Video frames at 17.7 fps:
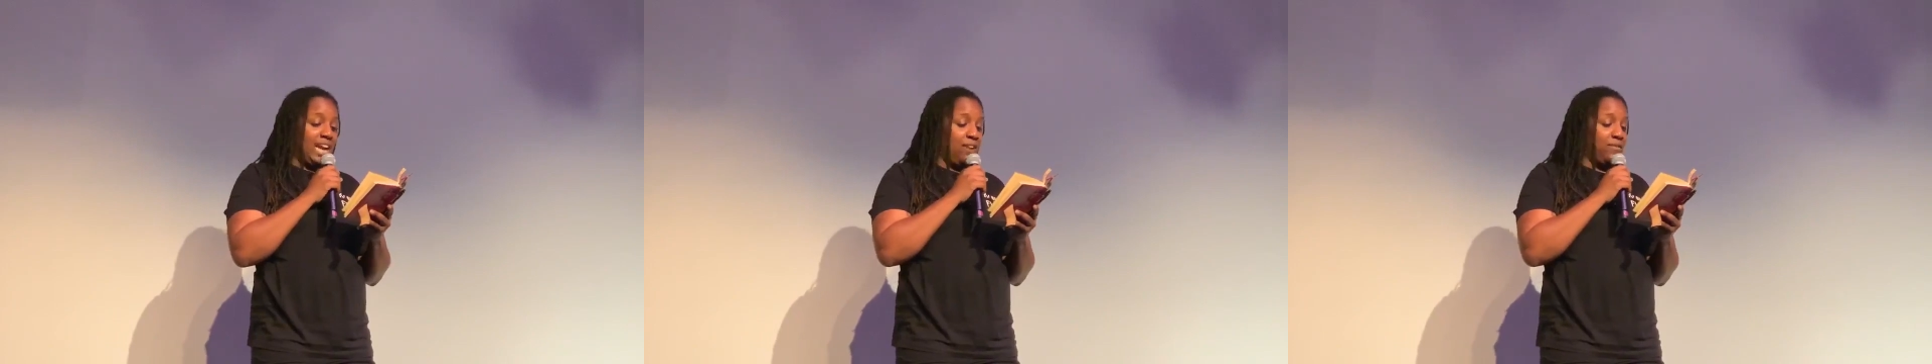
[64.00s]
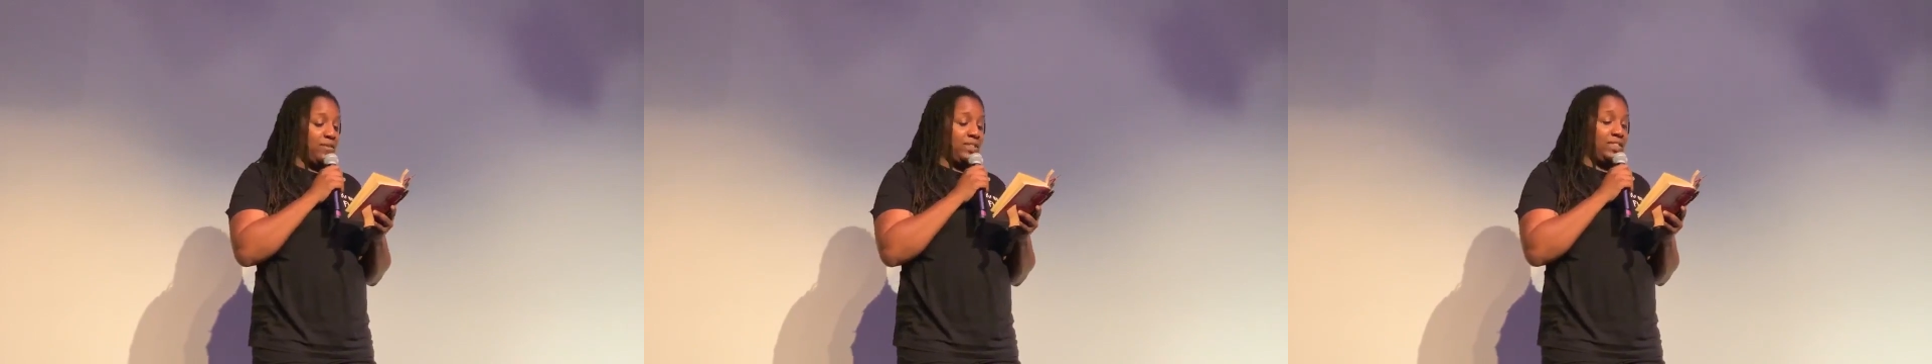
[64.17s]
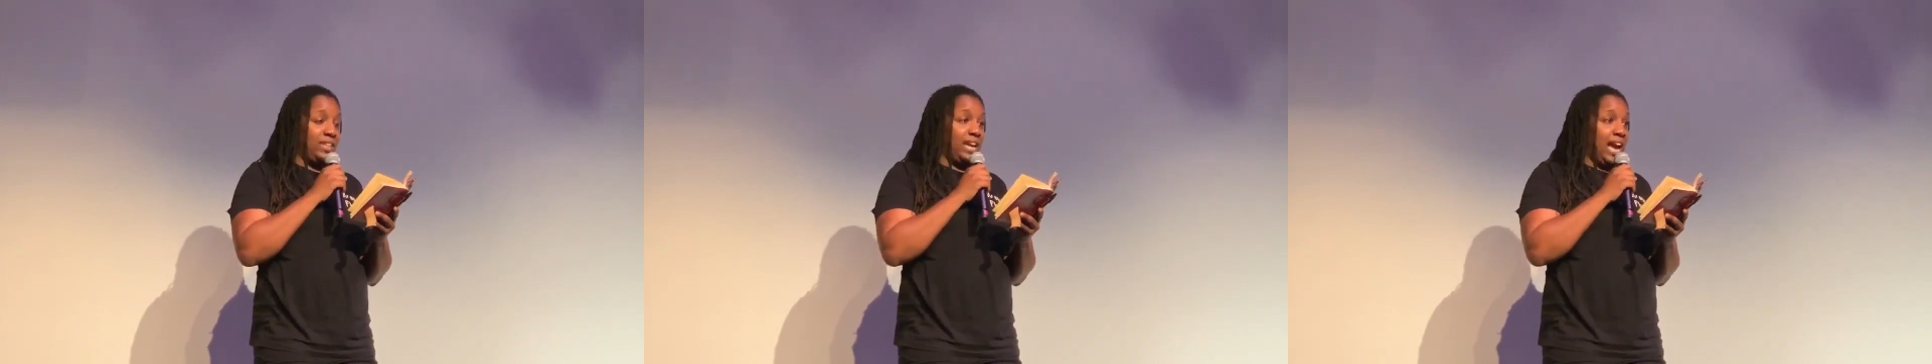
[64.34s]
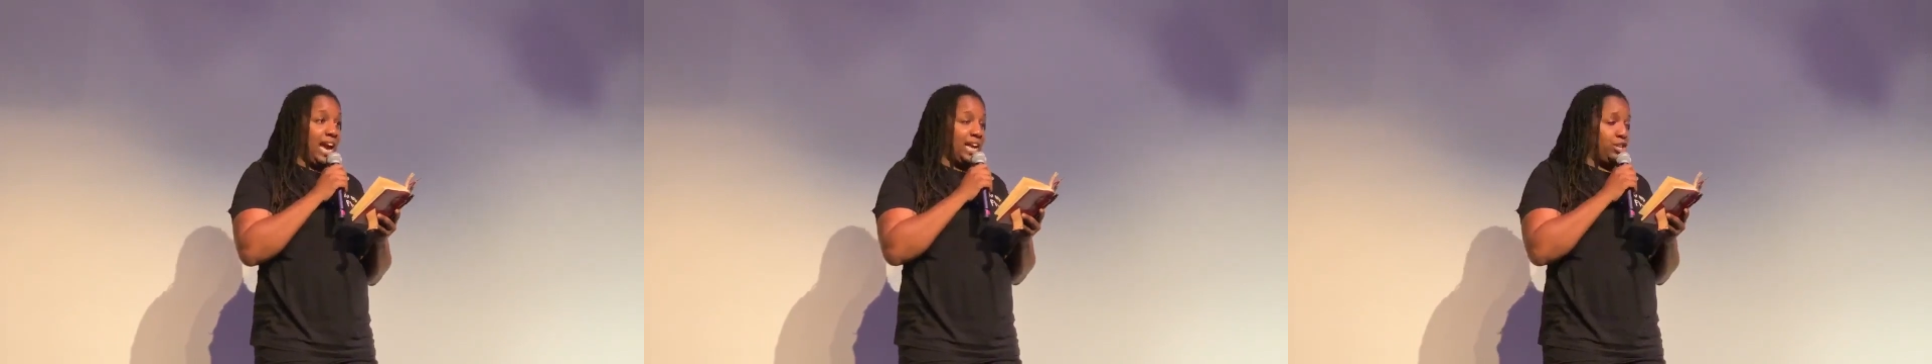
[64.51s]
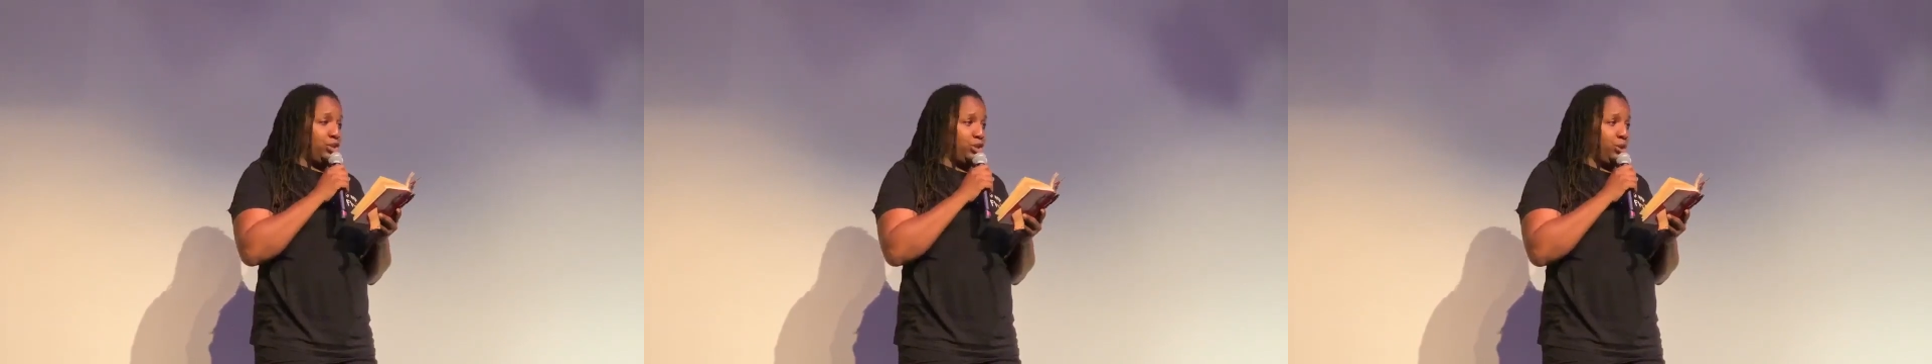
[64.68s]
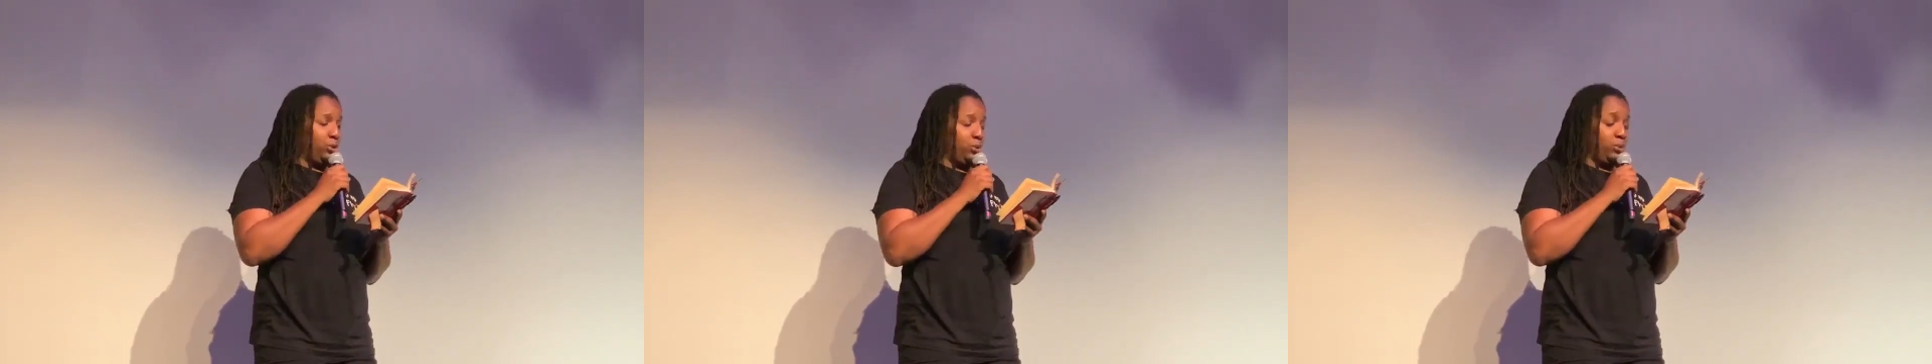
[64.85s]
everything
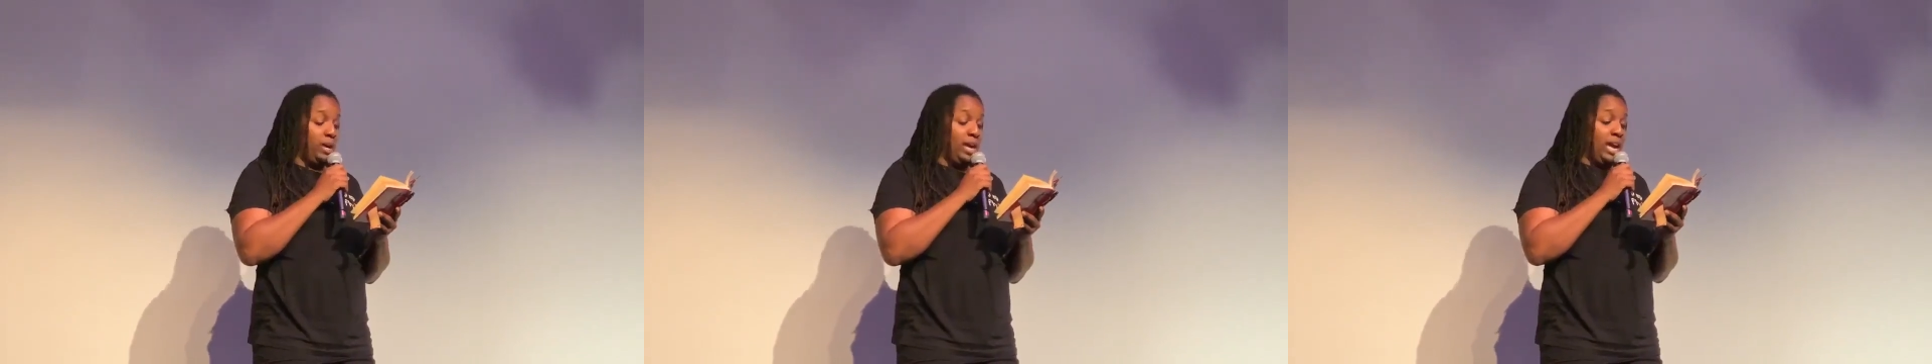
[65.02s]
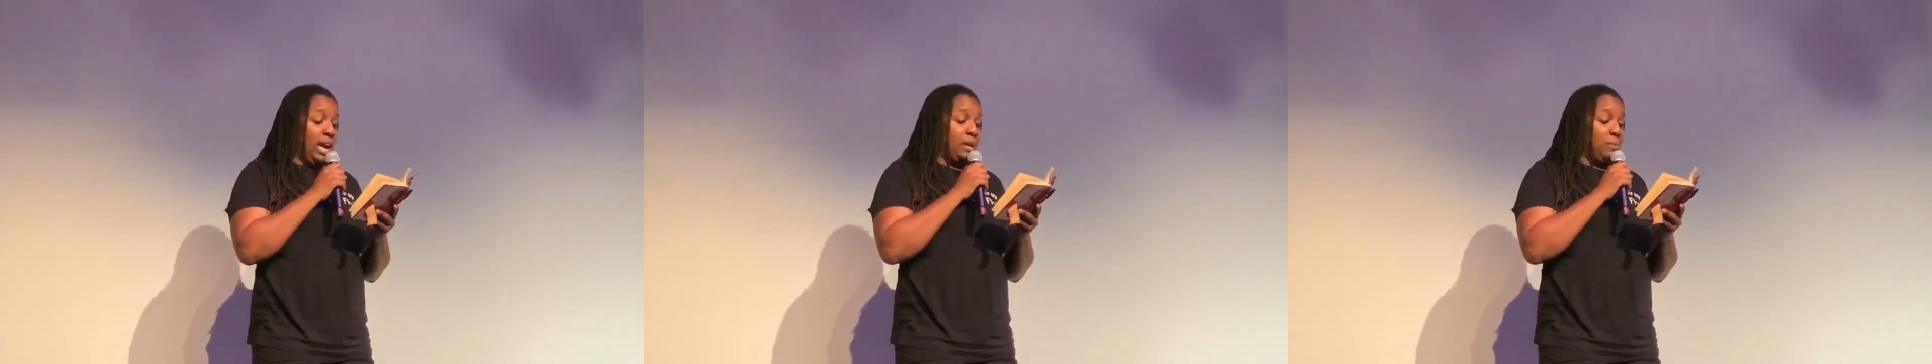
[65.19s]
I knew